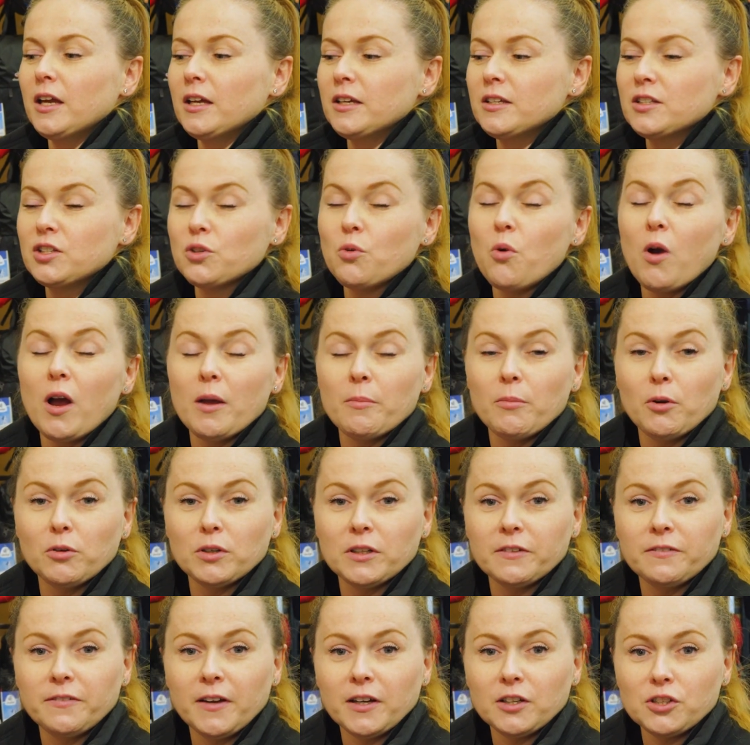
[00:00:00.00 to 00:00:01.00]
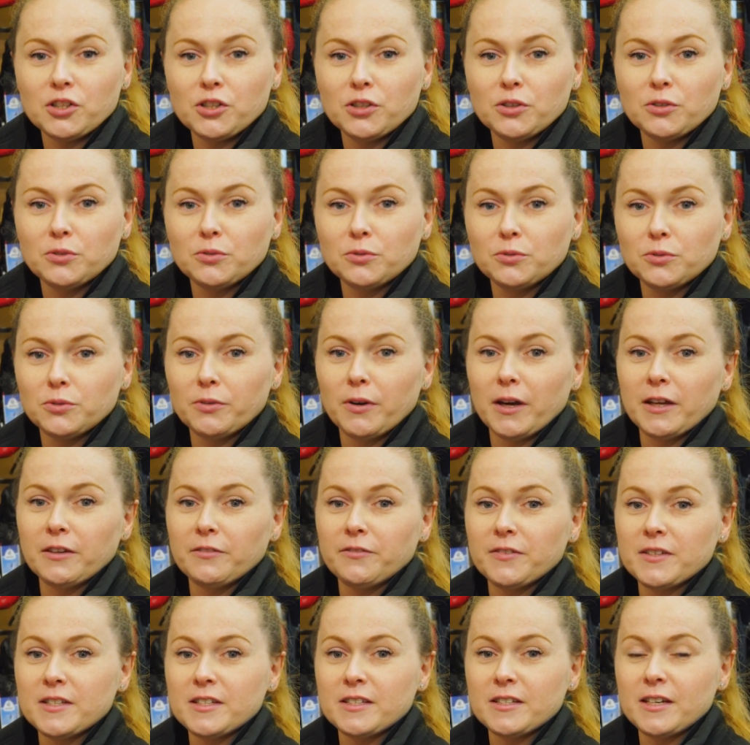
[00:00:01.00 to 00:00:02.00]
it's quite multifunctional, great
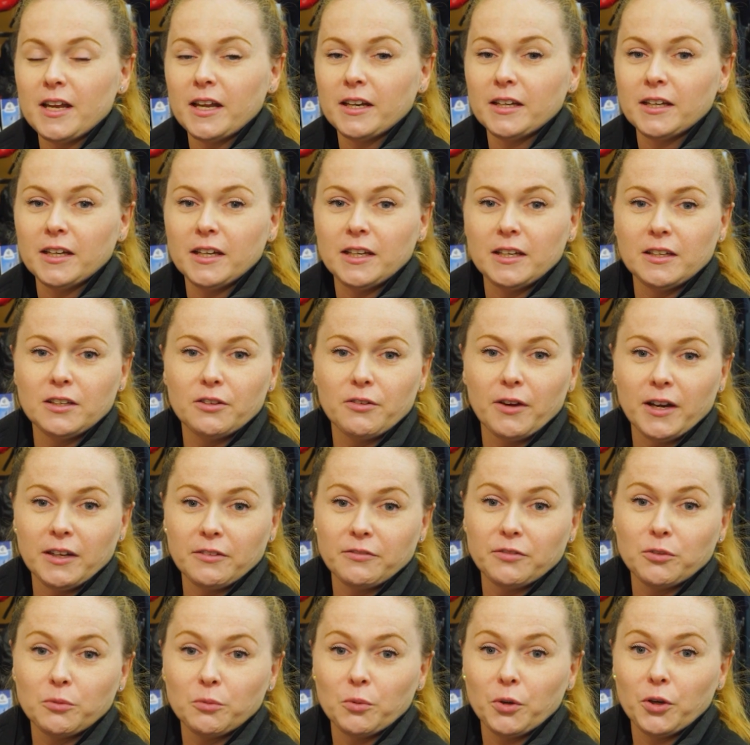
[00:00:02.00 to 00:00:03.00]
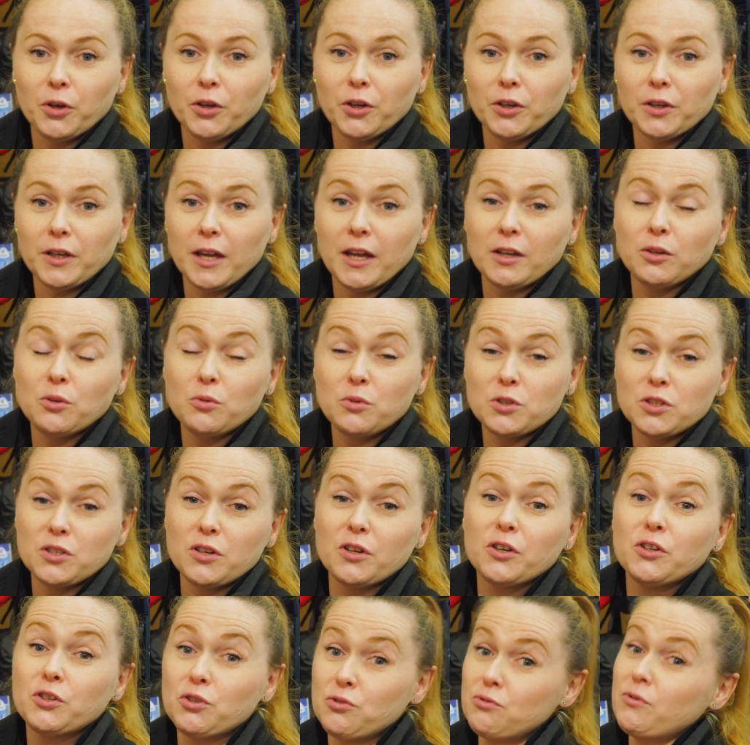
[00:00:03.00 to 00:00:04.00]
for study, great for work, and
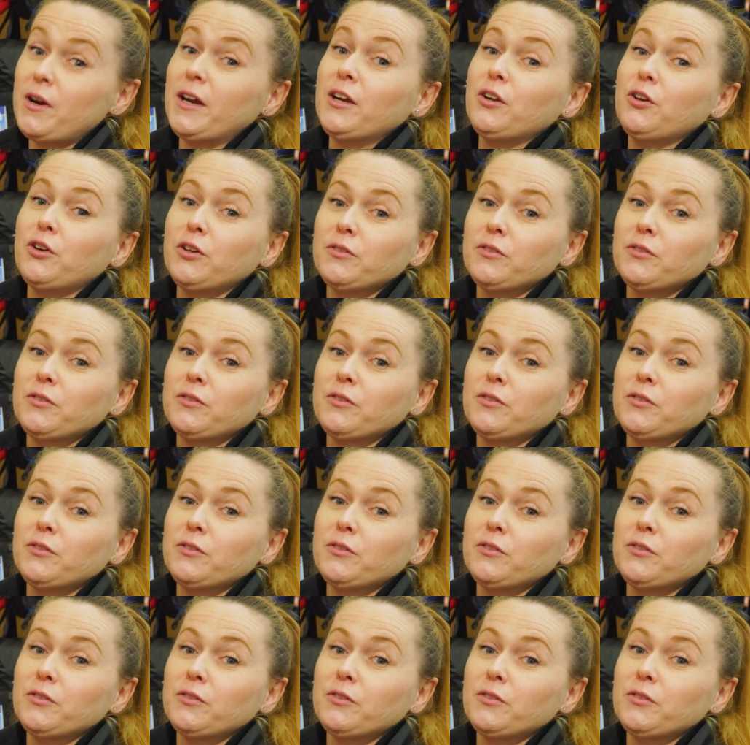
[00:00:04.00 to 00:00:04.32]
also great